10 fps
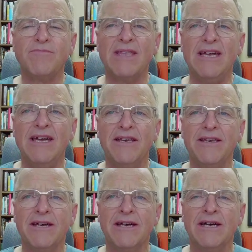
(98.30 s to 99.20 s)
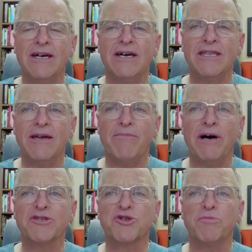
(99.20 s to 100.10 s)
And the
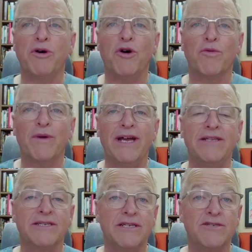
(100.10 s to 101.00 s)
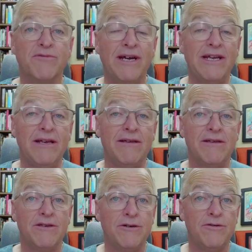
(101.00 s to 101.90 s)
Apostle Paul writes, and he's writing
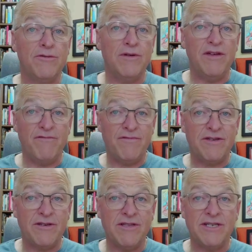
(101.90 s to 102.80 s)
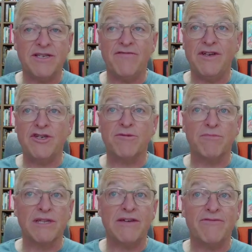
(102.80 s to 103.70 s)
to these Ephesian
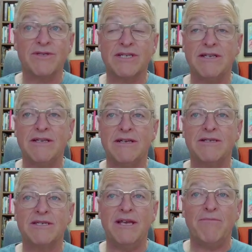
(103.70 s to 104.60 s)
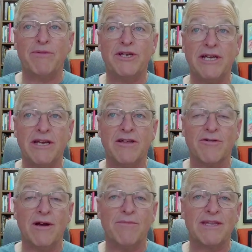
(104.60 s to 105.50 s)
believers, and in
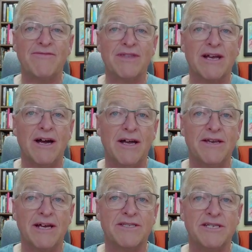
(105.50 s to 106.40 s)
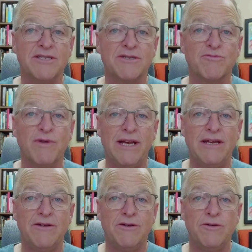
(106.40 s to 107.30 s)
particular, I believe in the context, he's
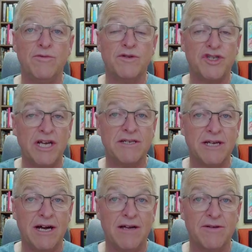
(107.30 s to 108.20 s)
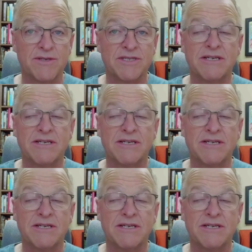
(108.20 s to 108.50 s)
writing to Gentiles,